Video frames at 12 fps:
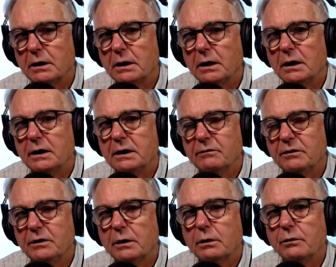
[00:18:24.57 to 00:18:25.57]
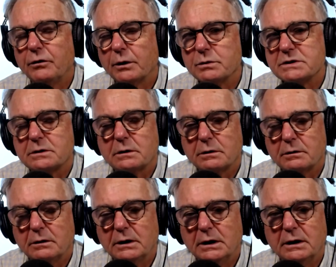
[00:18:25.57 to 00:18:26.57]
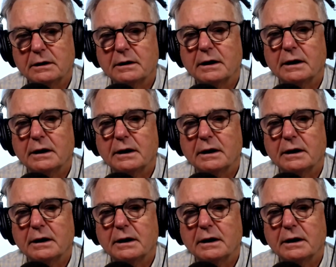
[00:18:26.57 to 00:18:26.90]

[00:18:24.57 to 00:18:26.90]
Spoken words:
even though there was clearly